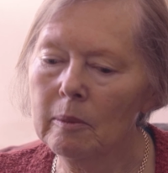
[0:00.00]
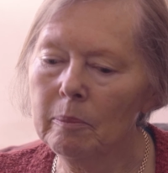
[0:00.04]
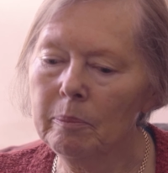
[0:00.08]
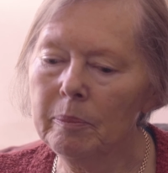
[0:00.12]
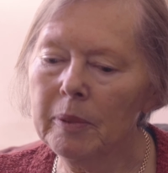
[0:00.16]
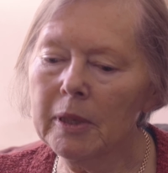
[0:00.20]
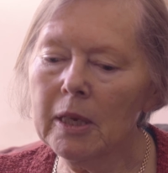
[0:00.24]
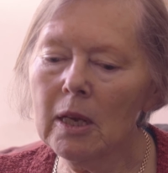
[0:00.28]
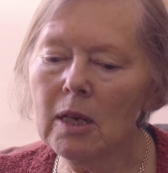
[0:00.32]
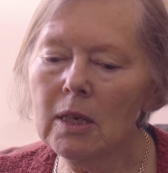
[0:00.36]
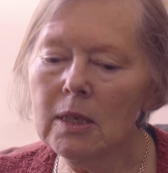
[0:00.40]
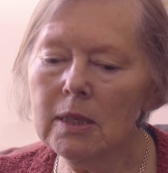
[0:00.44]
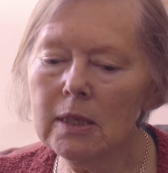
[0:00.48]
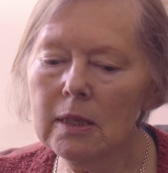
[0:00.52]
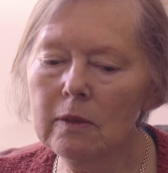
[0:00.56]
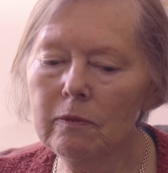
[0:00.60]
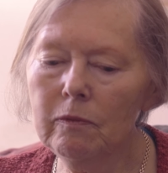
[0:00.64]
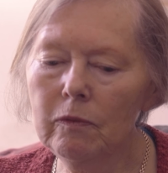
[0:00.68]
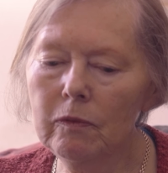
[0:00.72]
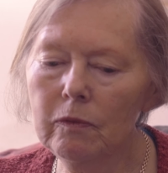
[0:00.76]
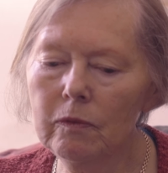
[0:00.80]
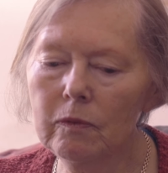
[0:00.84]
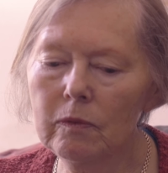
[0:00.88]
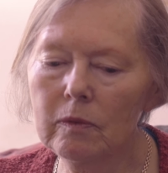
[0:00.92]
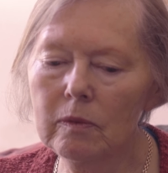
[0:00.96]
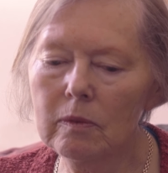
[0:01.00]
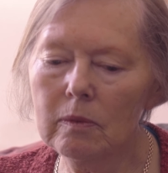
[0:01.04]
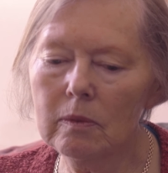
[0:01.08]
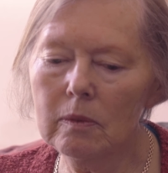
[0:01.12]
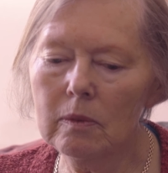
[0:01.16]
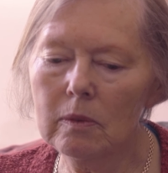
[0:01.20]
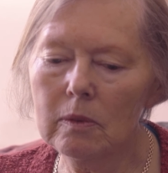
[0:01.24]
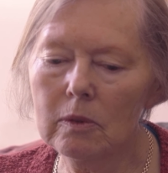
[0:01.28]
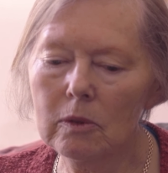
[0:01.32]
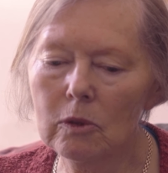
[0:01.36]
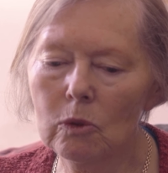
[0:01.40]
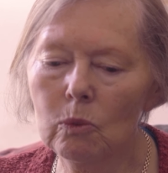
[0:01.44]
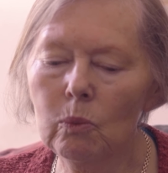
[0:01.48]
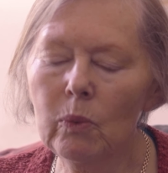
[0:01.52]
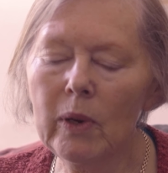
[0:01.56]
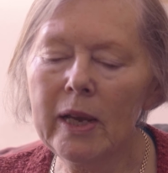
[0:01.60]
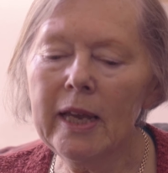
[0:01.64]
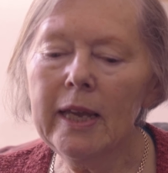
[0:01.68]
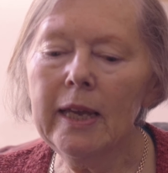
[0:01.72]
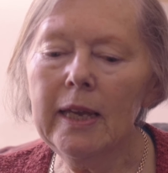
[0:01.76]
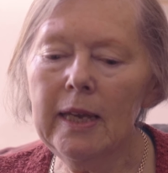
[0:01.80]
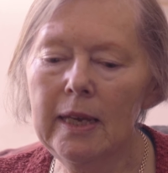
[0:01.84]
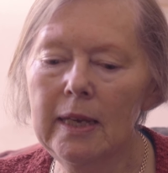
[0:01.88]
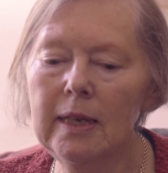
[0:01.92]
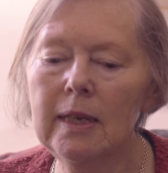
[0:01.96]
Because of the
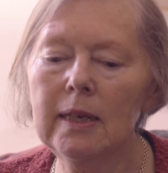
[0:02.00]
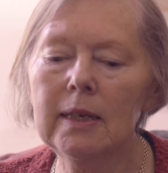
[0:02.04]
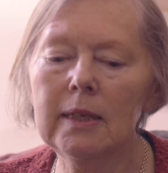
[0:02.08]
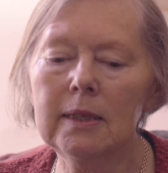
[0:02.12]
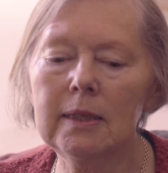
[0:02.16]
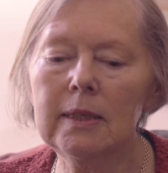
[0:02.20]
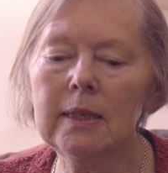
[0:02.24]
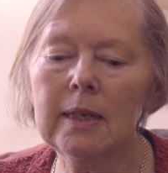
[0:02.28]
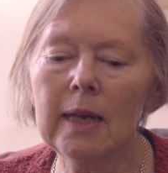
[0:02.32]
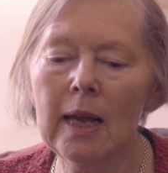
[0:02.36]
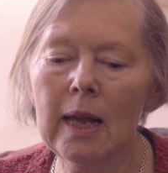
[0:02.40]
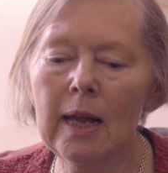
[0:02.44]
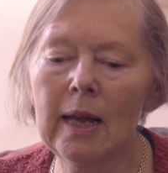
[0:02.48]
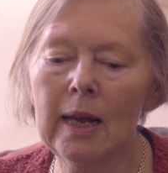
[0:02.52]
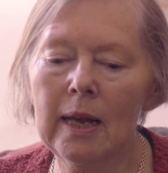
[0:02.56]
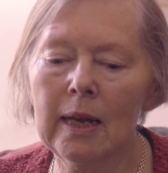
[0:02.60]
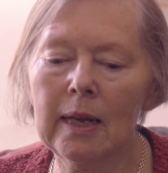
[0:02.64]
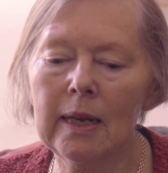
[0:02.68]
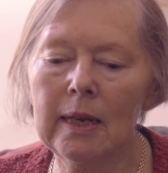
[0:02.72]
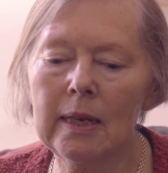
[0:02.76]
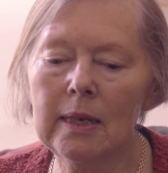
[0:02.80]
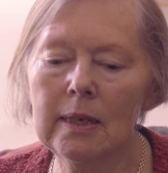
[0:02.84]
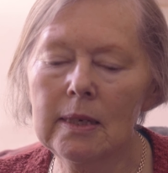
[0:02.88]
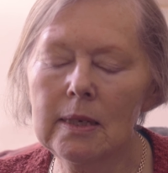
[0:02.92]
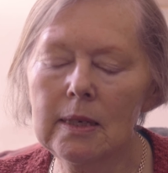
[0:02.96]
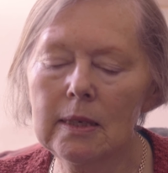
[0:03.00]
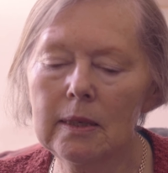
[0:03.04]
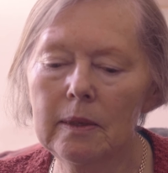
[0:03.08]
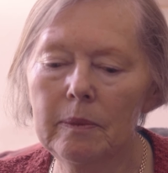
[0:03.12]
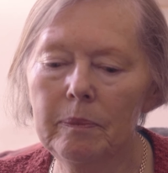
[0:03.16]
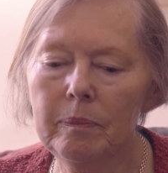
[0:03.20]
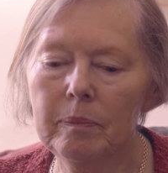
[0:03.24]
way he had died,